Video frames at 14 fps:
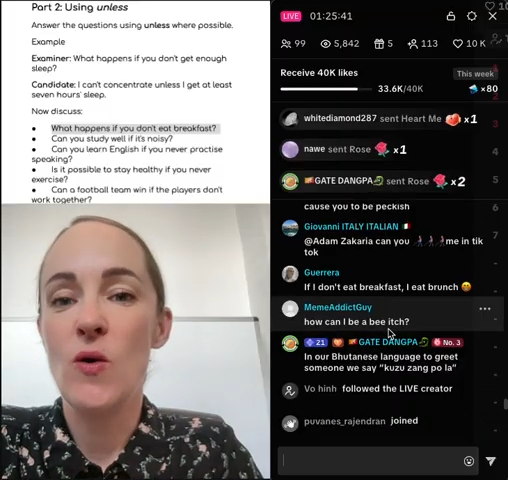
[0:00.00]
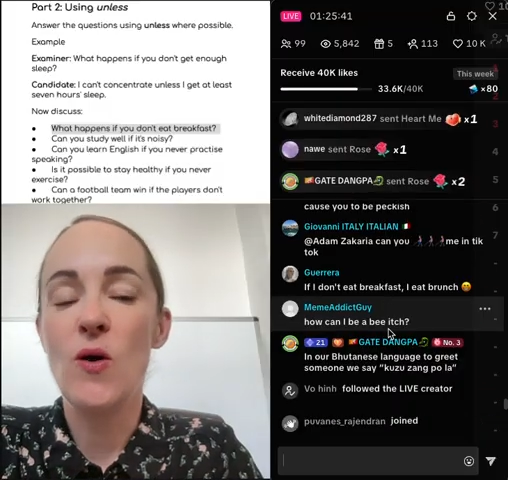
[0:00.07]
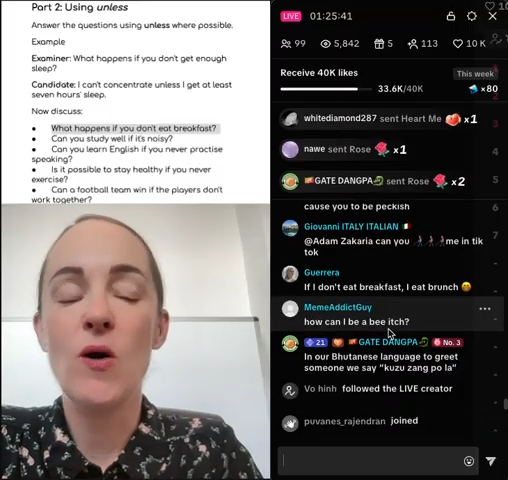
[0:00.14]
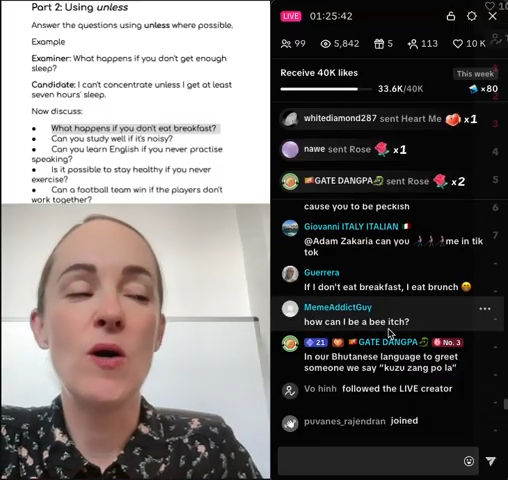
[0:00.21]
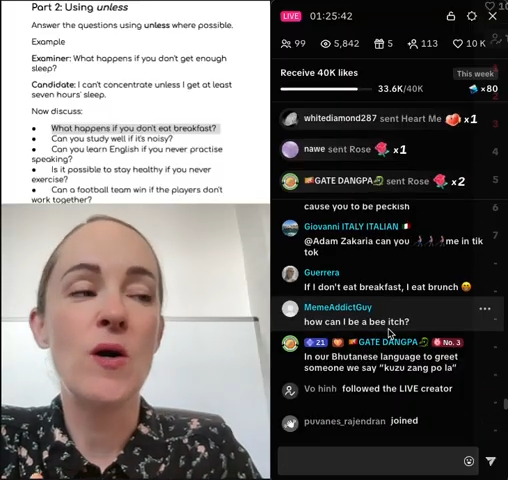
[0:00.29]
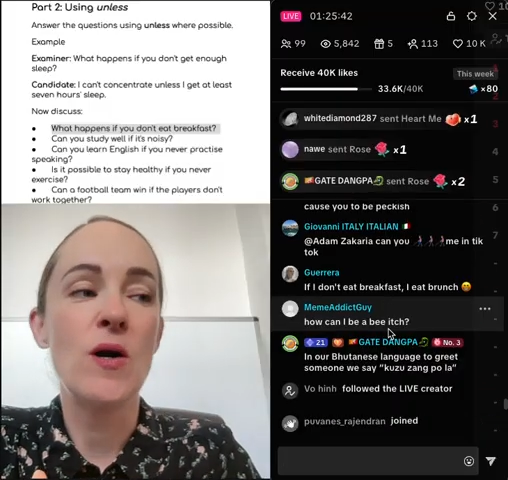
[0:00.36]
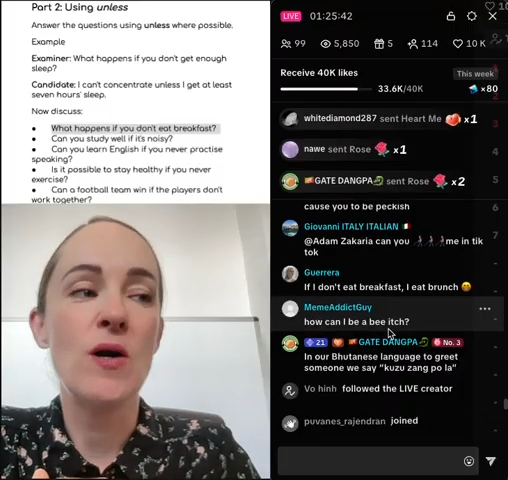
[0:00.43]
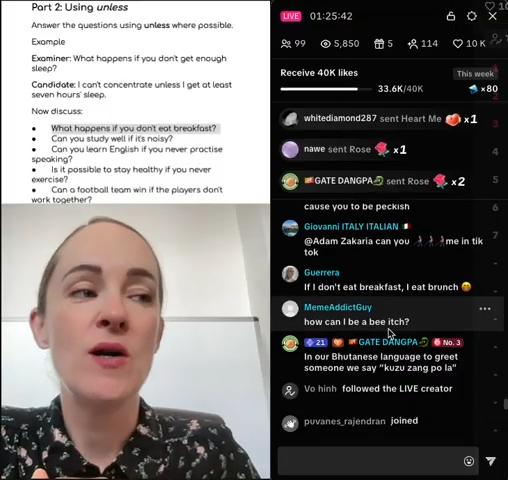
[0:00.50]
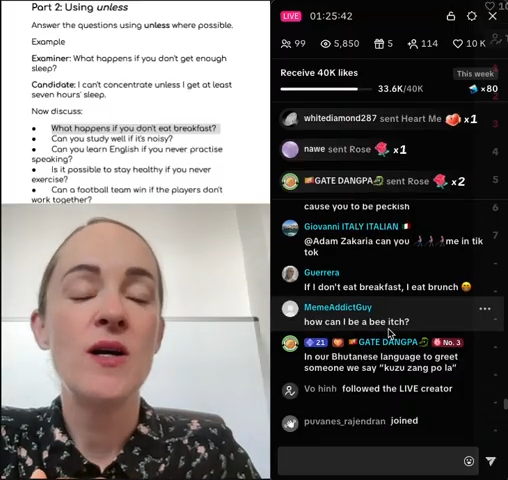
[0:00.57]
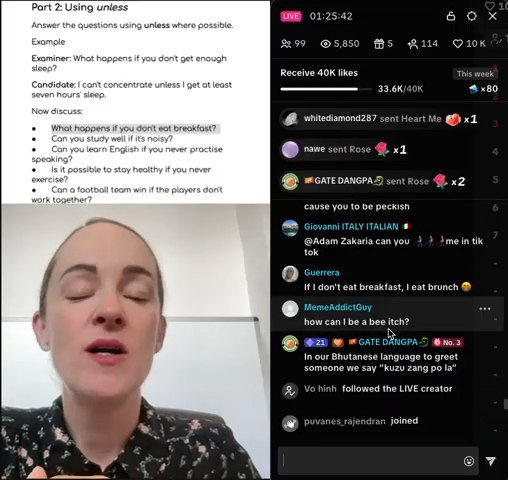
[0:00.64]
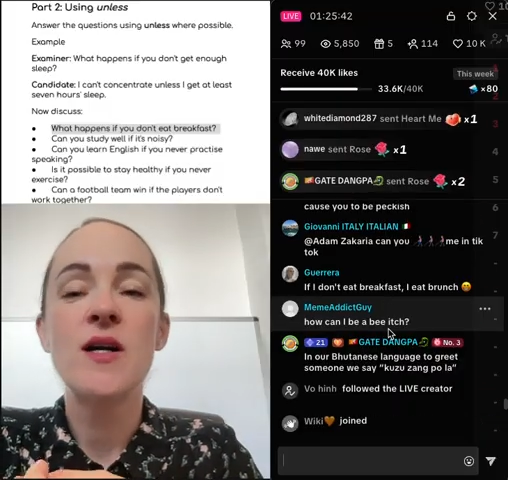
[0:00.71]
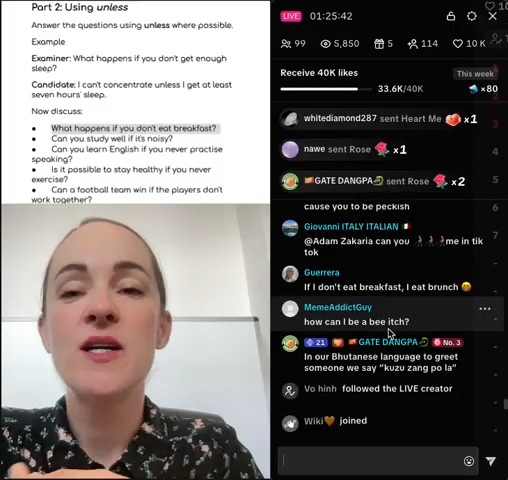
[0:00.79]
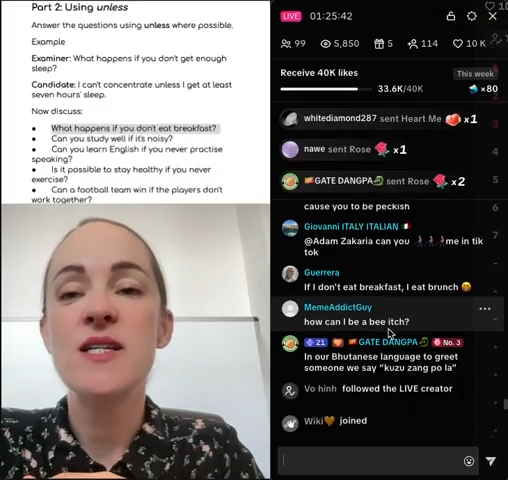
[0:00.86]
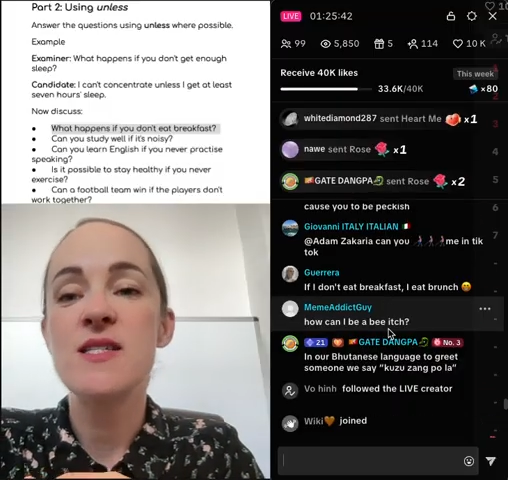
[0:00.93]

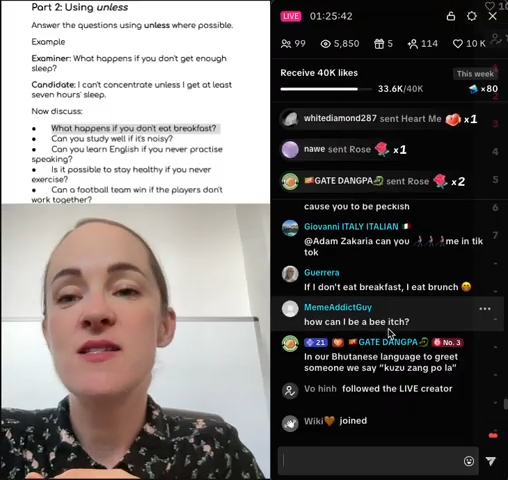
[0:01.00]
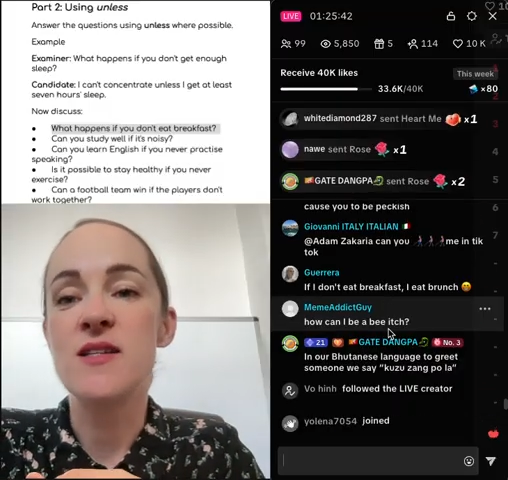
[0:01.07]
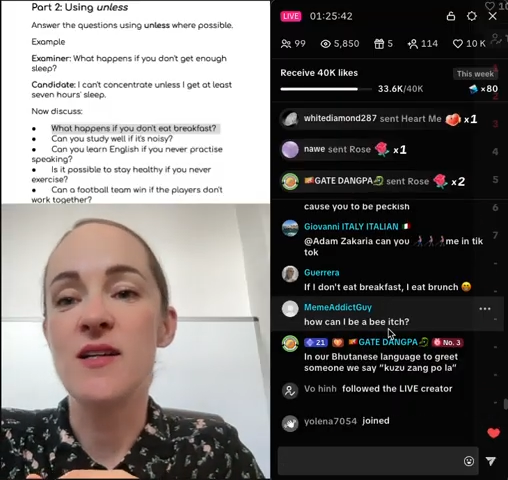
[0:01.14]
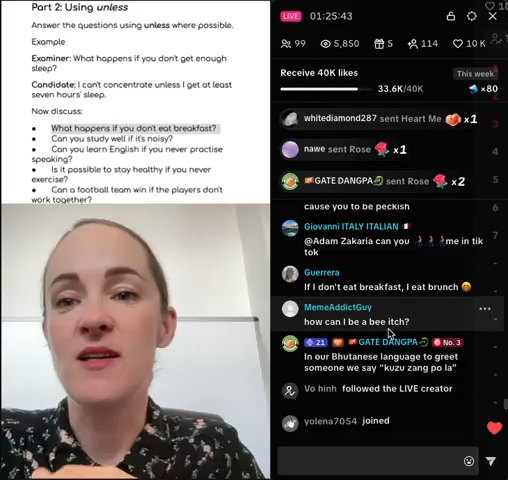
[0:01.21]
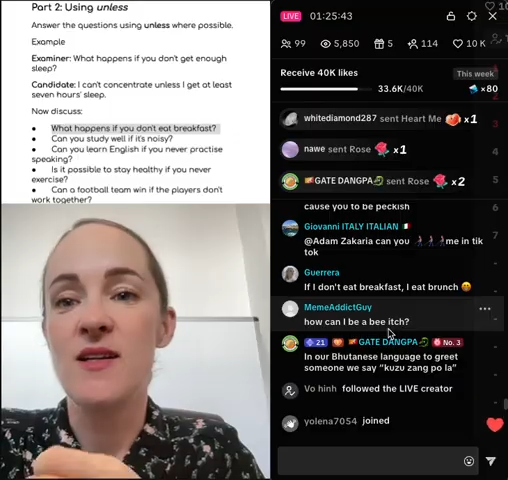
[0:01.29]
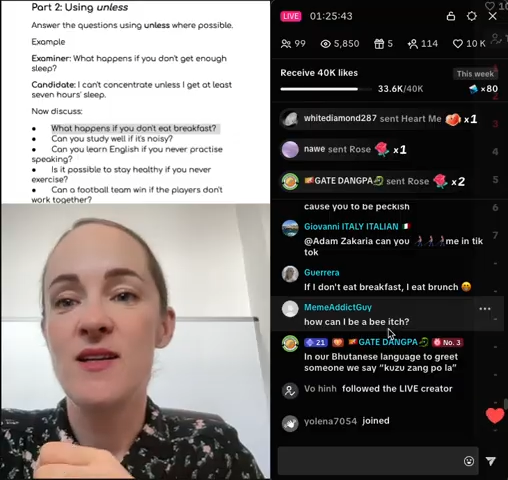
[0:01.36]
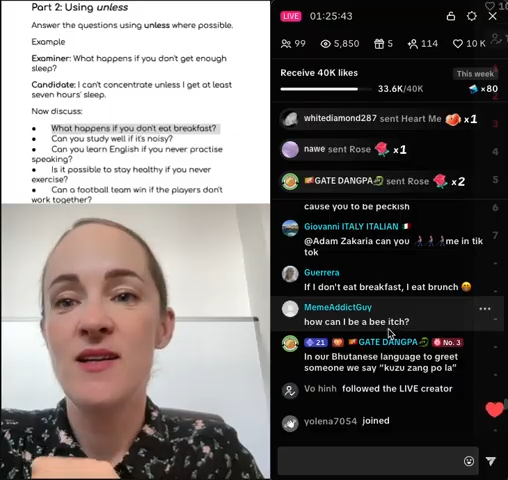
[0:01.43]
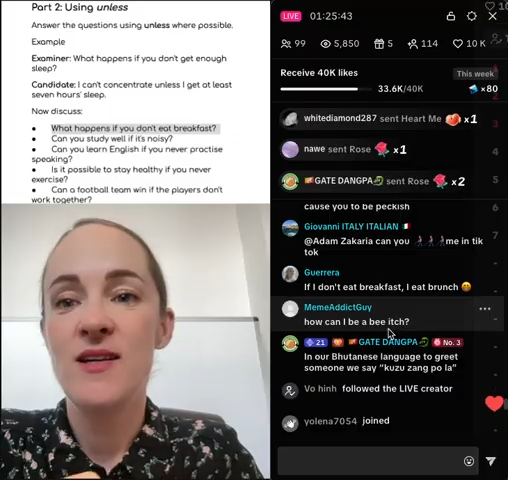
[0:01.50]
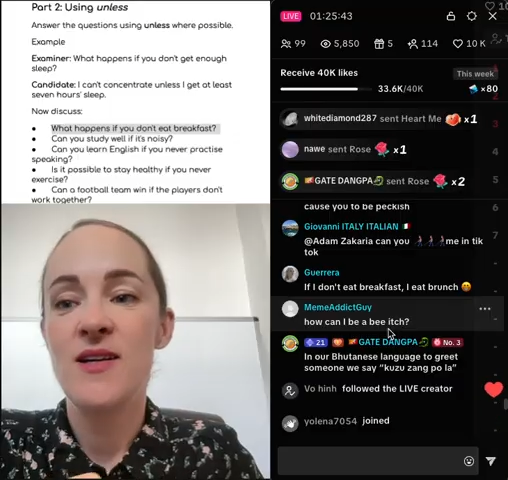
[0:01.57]
or Crystal